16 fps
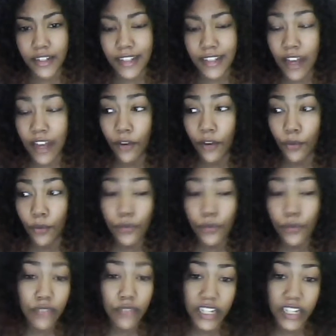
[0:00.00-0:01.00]
is, how all
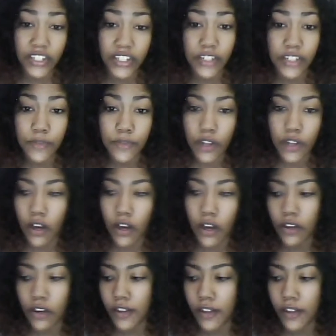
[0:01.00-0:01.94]
relationships start.